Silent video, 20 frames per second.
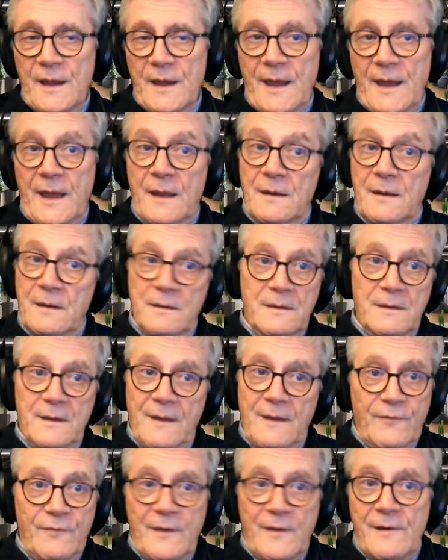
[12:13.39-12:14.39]
And
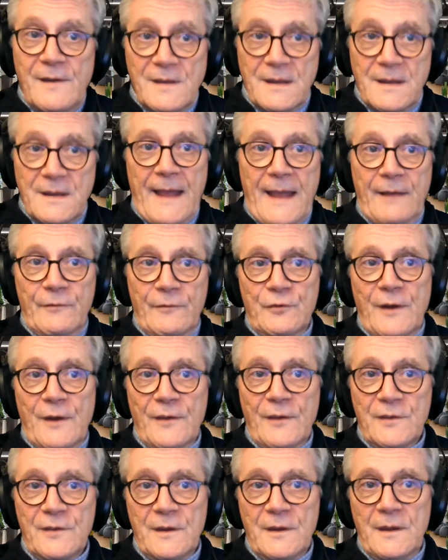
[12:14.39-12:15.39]
if there is lack of
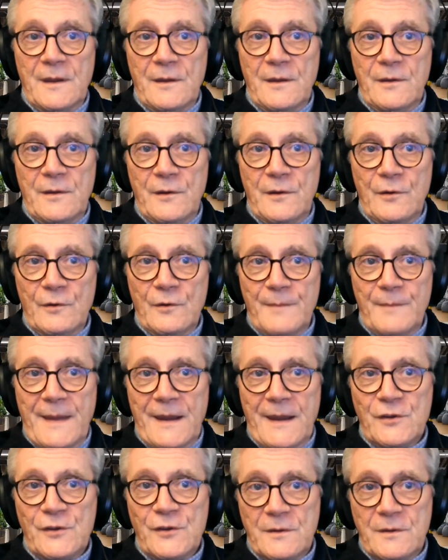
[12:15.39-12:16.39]
trust in your
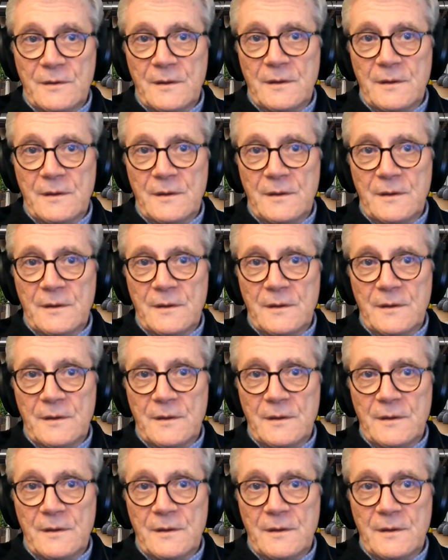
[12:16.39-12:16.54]
manager,